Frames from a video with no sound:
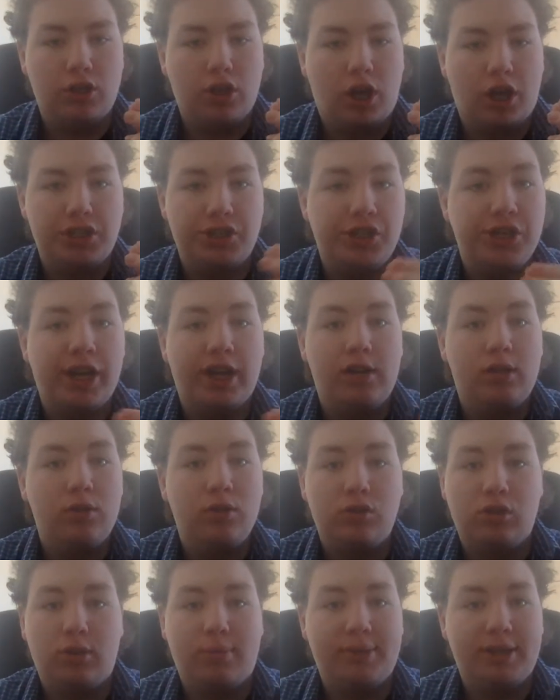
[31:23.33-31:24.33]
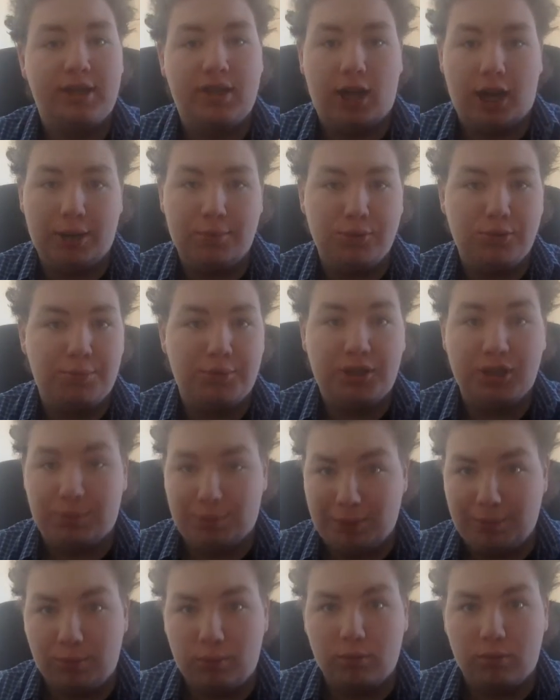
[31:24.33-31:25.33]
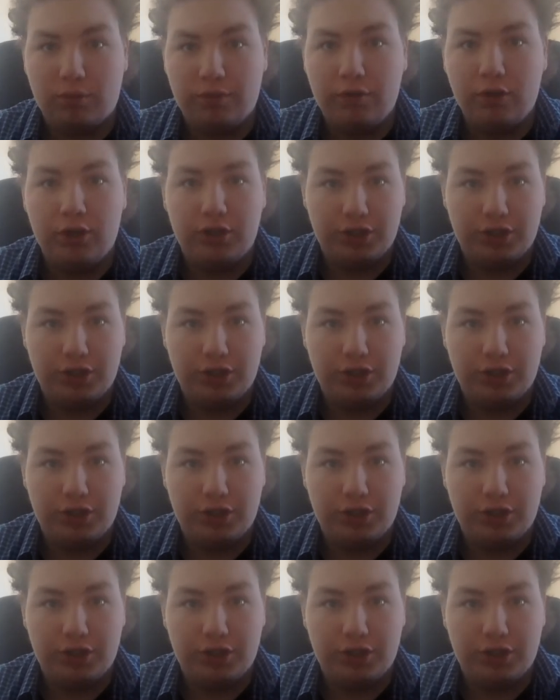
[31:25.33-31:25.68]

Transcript: a channel so many times because people refer